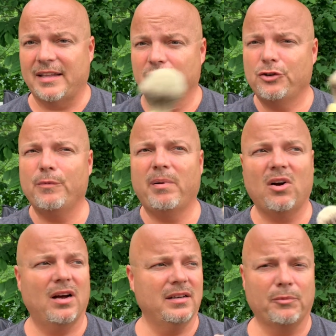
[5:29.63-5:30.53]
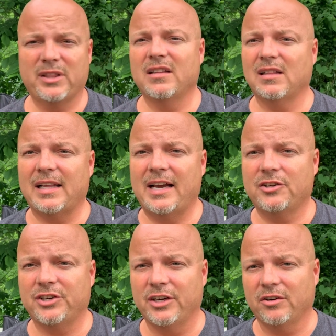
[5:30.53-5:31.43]
that you bought within the
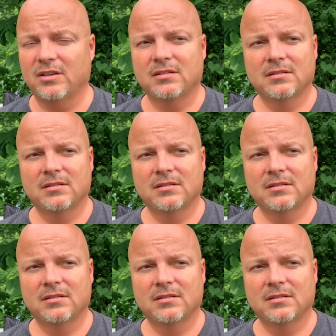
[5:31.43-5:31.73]
last year,